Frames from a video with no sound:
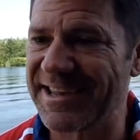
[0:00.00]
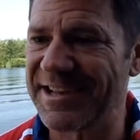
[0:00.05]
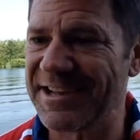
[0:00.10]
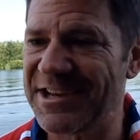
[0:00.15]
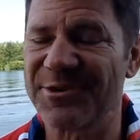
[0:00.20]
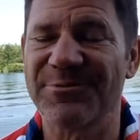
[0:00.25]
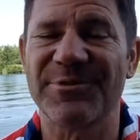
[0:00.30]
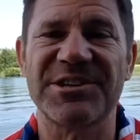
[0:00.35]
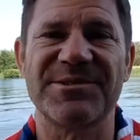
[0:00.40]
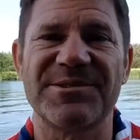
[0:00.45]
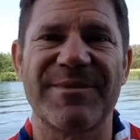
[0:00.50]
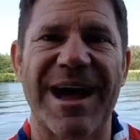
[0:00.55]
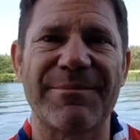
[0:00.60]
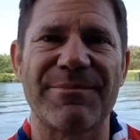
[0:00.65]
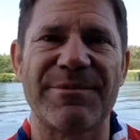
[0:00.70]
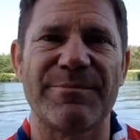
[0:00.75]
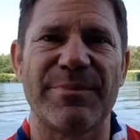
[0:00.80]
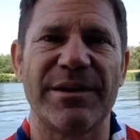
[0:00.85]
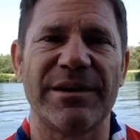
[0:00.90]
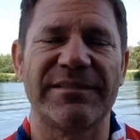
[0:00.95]
Can you wish him a
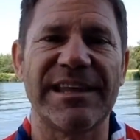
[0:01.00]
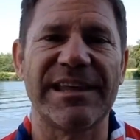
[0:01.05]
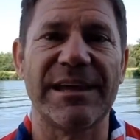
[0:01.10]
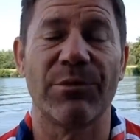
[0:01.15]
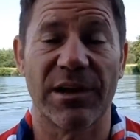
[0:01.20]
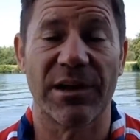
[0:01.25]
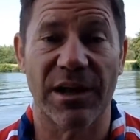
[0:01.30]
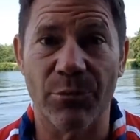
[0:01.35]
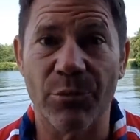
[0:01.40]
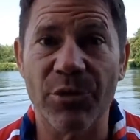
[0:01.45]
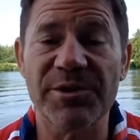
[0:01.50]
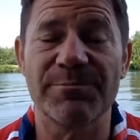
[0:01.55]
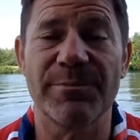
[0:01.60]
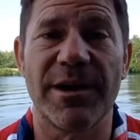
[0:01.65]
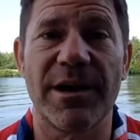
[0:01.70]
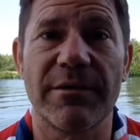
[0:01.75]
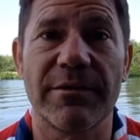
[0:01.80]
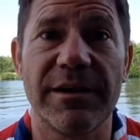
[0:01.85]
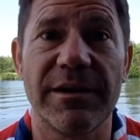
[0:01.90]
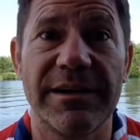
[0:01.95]
happy birthday? Well, I would,
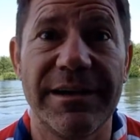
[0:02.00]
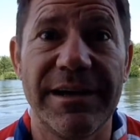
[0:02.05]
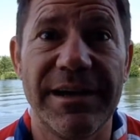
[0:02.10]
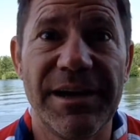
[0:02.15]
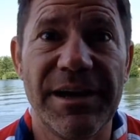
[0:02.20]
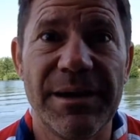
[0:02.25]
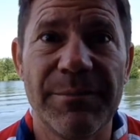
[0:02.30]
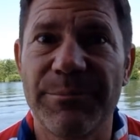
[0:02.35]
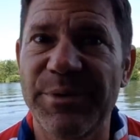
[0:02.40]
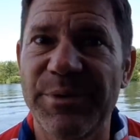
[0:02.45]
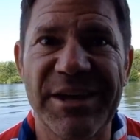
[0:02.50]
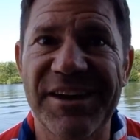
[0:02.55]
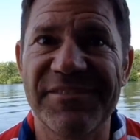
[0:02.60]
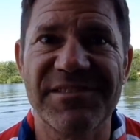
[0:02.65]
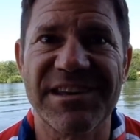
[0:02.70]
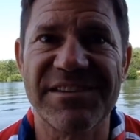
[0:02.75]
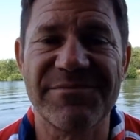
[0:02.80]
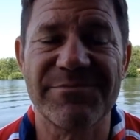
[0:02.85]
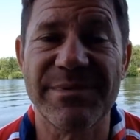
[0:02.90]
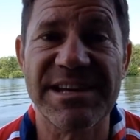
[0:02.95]
Margaret, but you
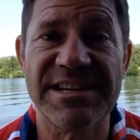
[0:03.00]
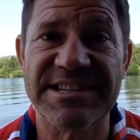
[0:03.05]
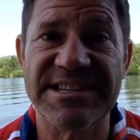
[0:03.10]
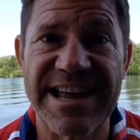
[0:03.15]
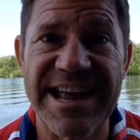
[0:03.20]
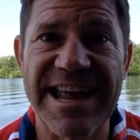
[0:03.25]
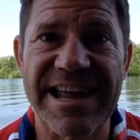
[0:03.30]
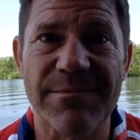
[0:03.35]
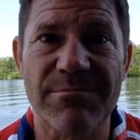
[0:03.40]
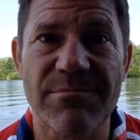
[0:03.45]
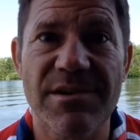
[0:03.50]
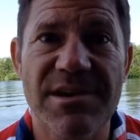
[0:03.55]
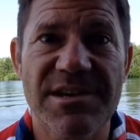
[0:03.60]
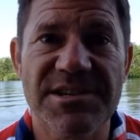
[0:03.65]
haven't given me his name.